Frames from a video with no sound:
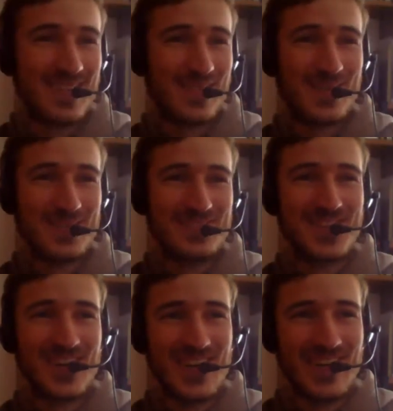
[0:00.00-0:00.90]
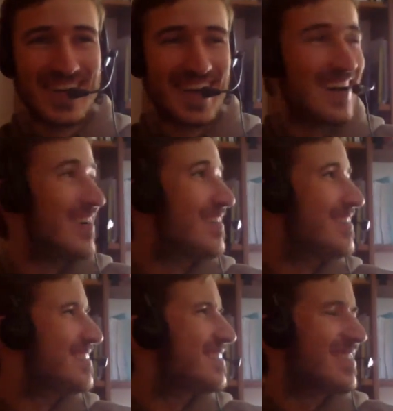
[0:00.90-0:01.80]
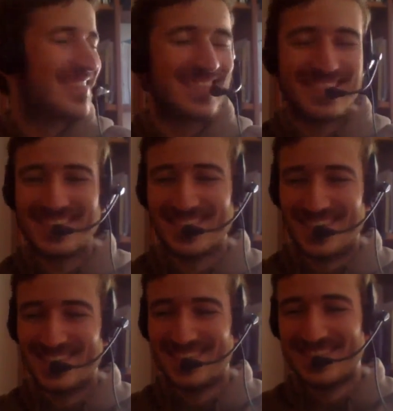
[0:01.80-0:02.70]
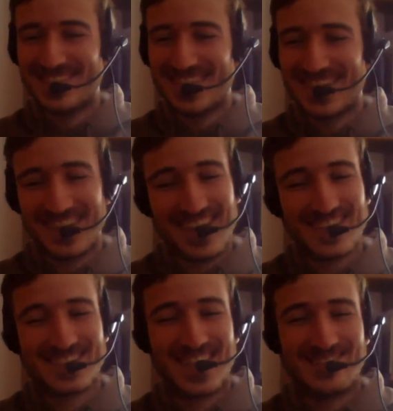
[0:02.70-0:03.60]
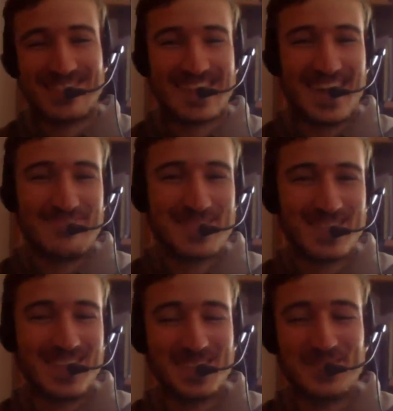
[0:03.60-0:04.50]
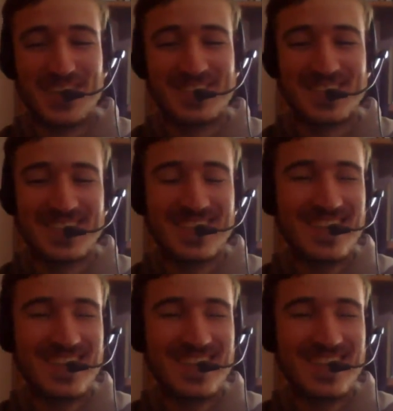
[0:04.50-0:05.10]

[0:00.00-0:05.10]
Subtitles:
thought of Jono and how, you know, he likes salary caps. Let's face it.